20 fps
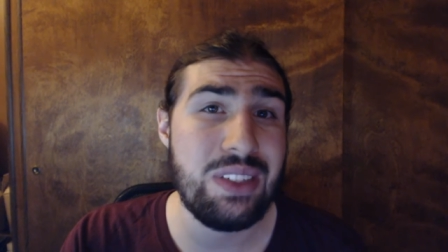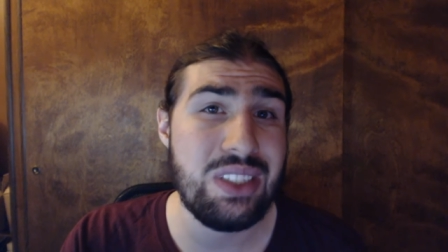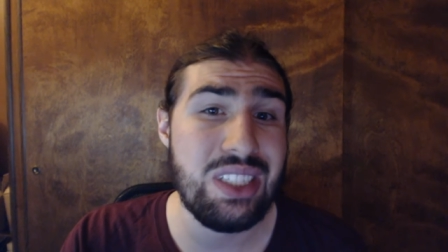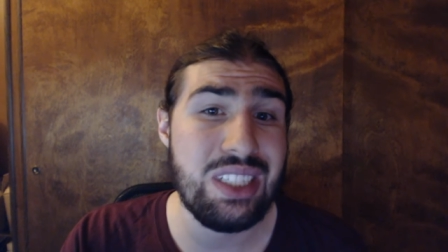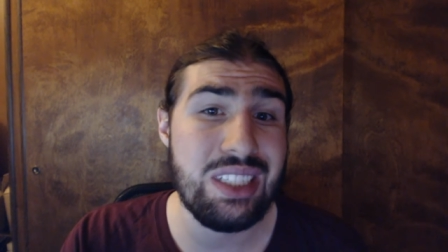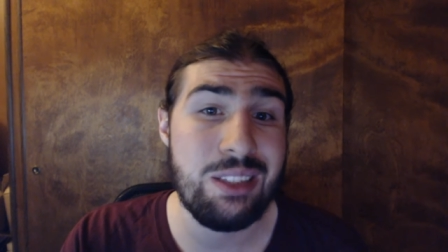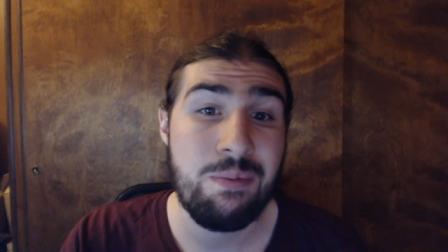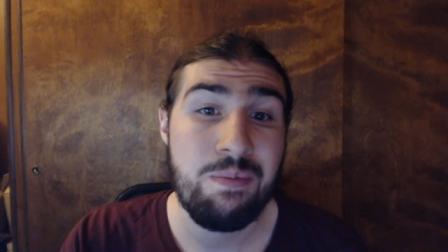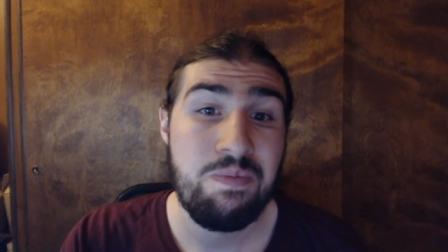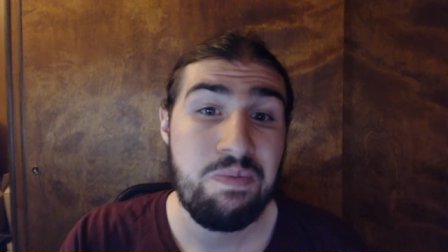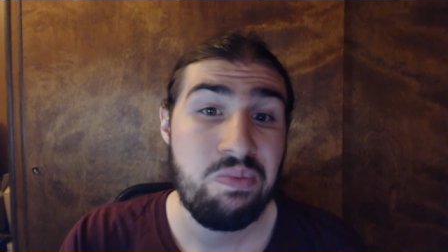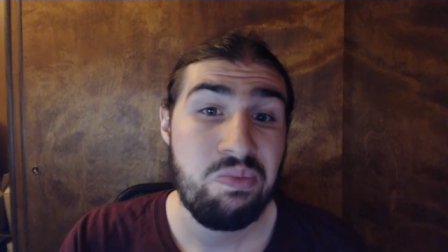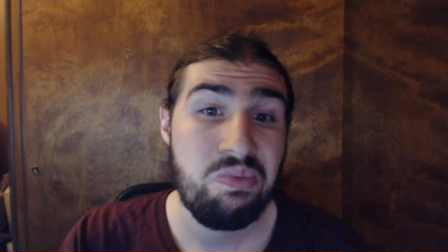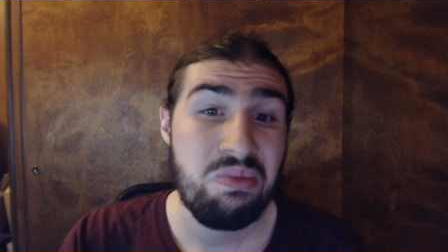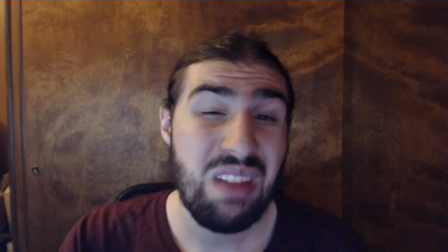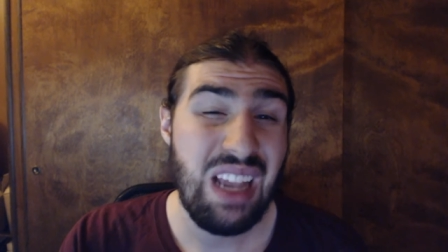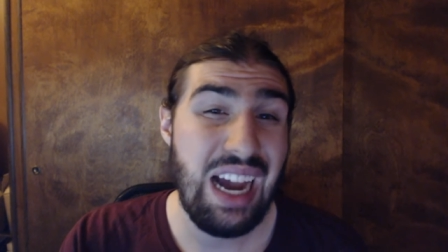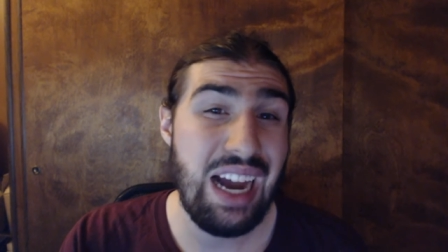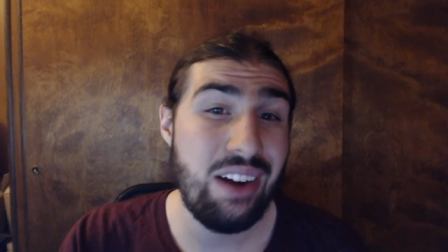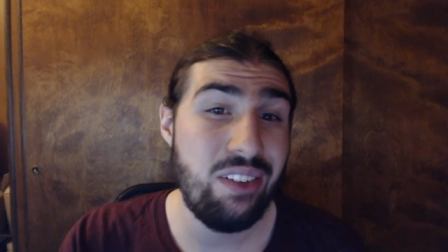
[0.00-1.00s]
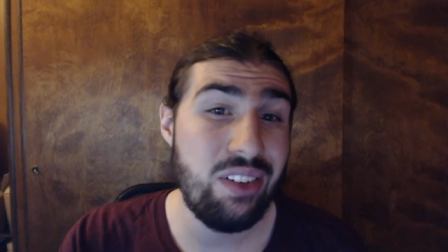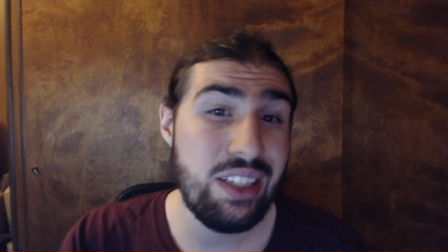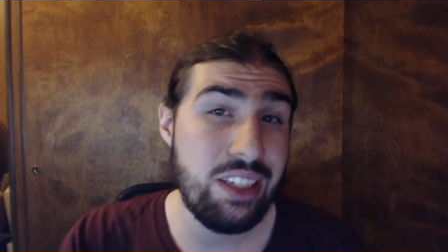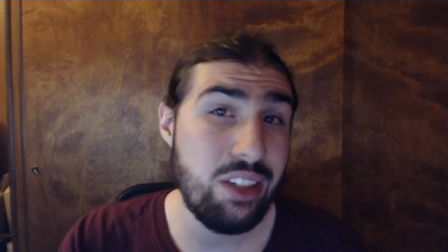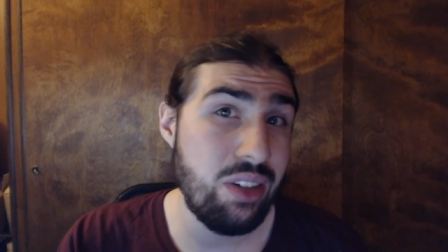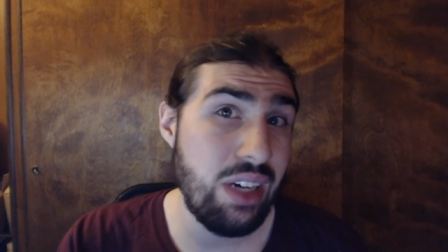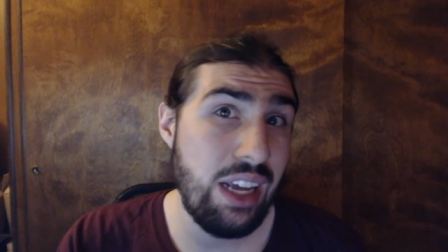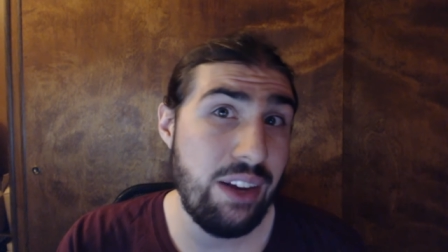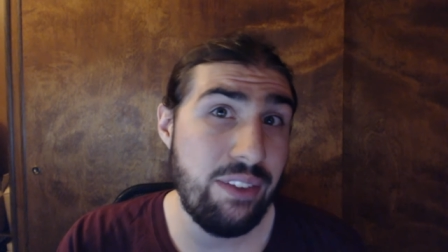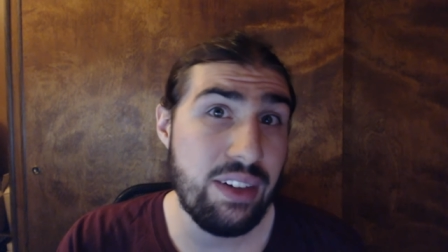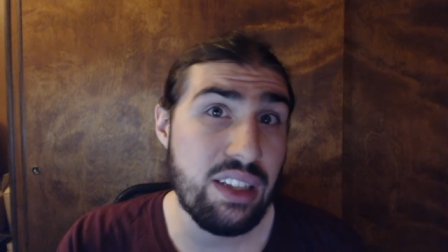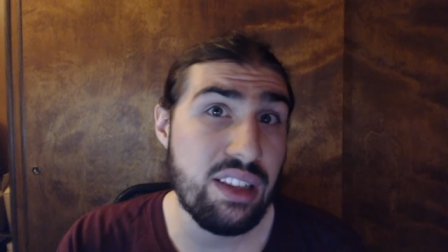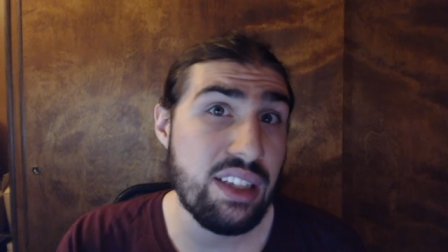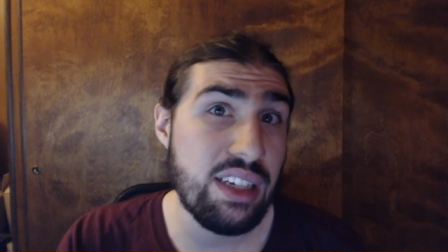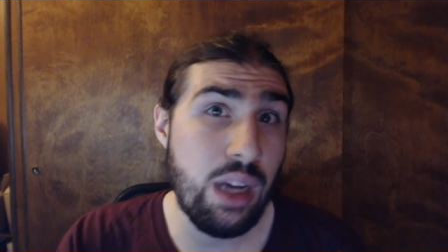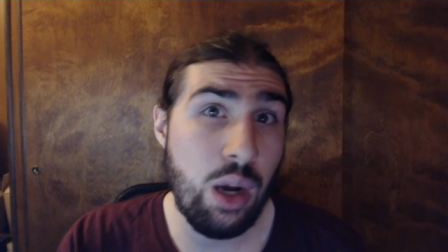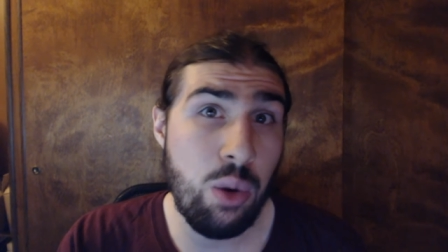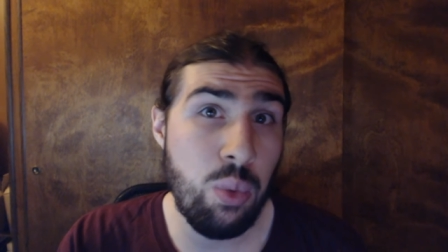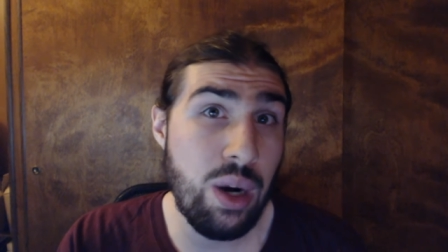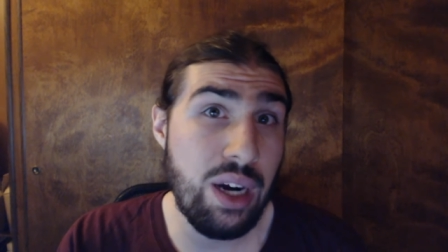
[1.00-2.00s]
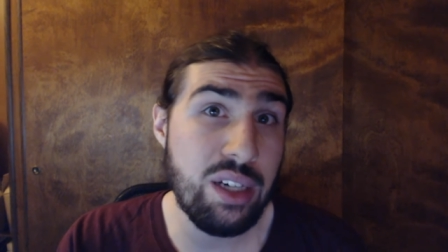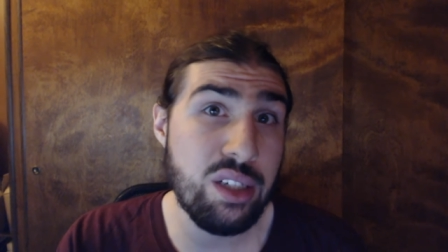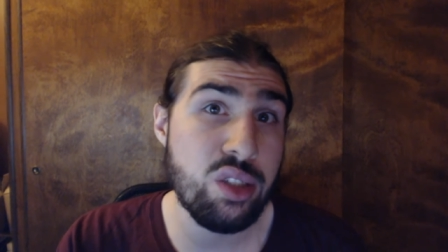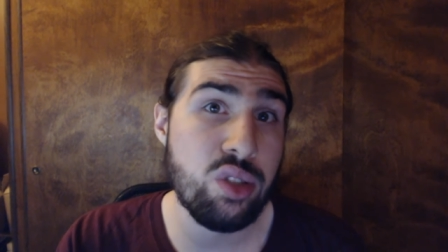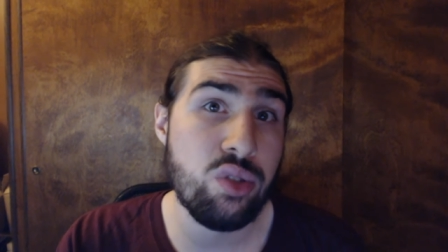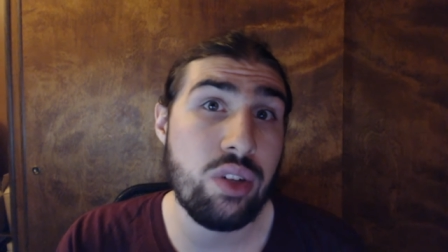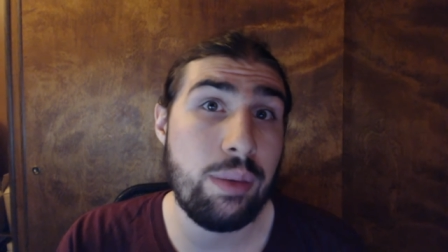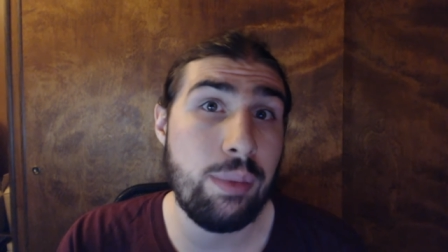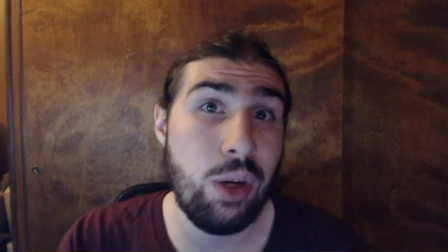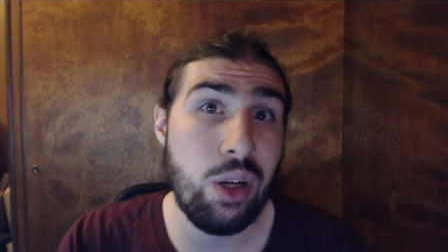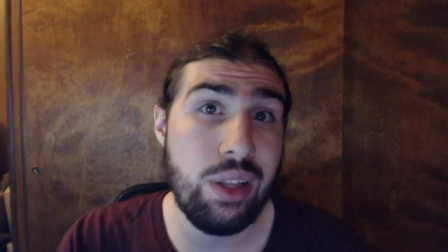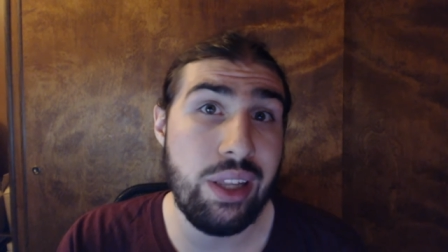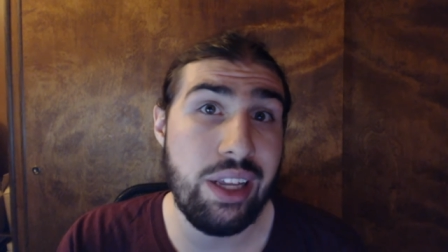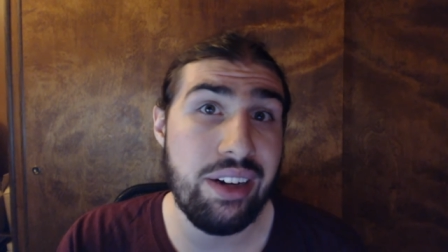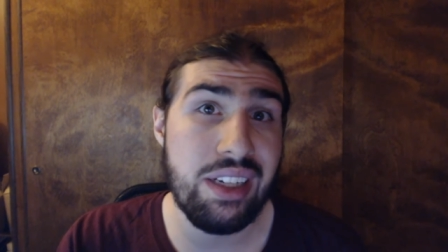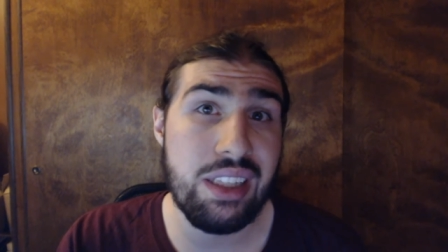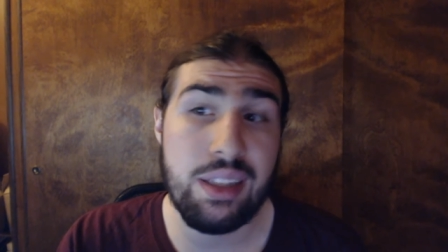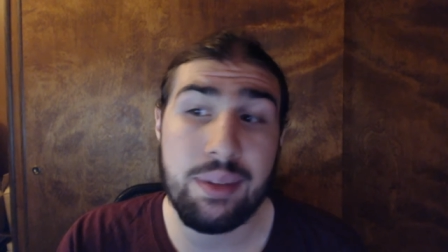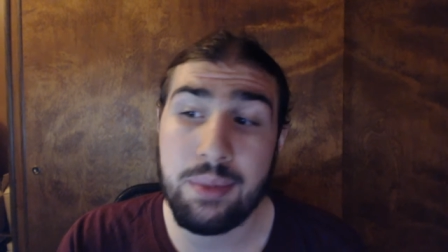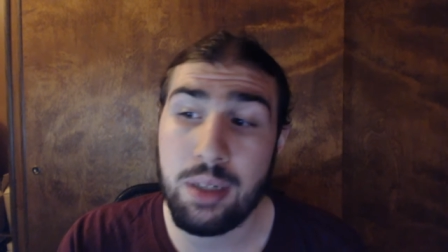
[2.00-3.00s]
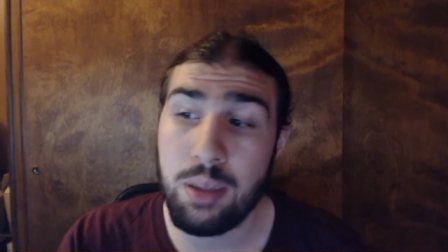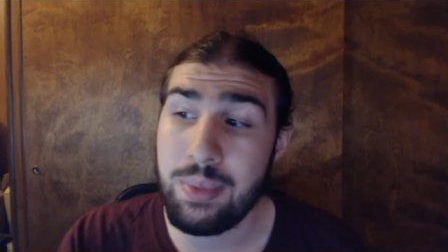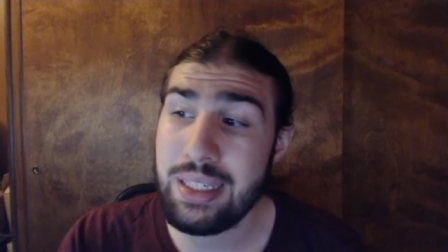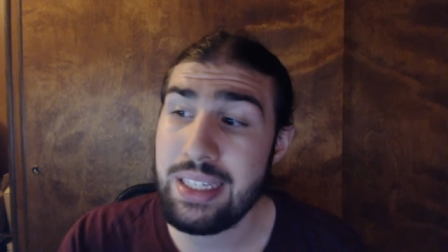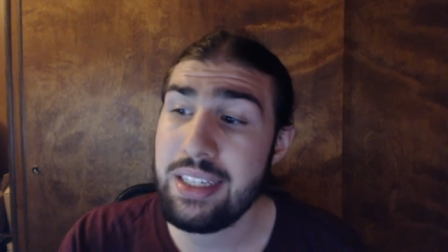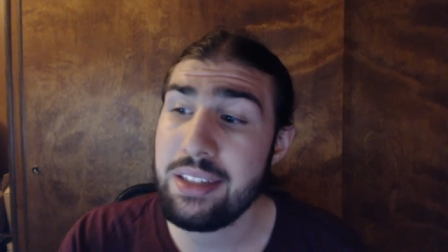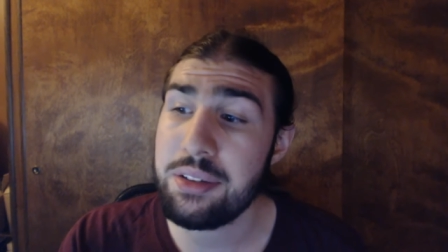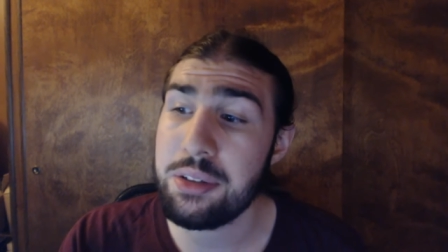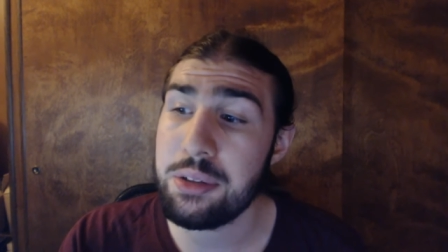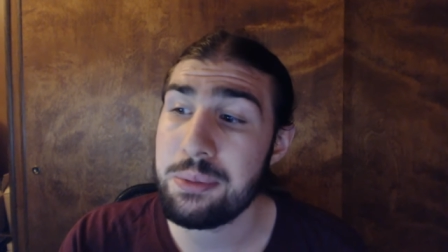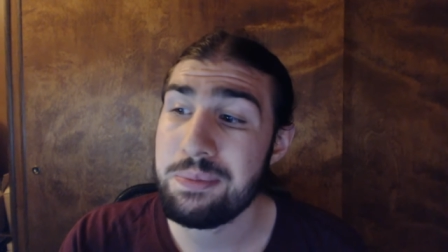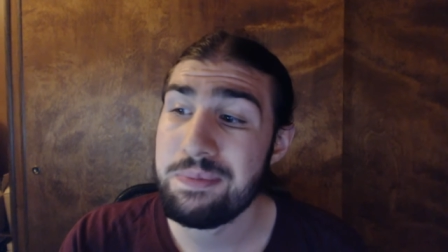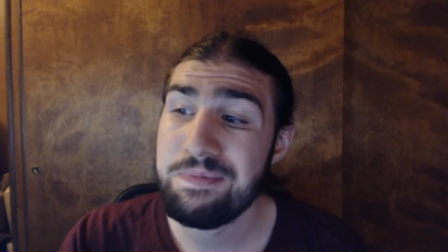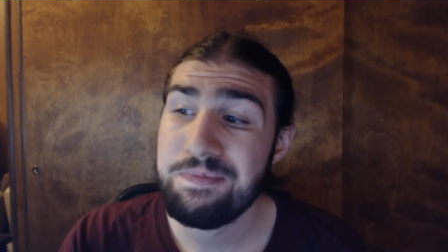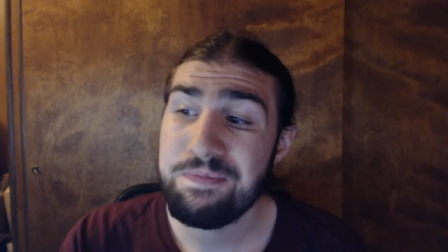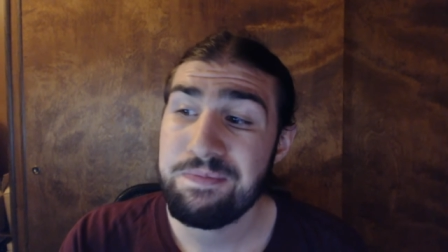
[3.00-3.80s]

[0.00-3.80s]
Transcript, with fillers: It's just I really don't have anything I want to stream on there at the moment either.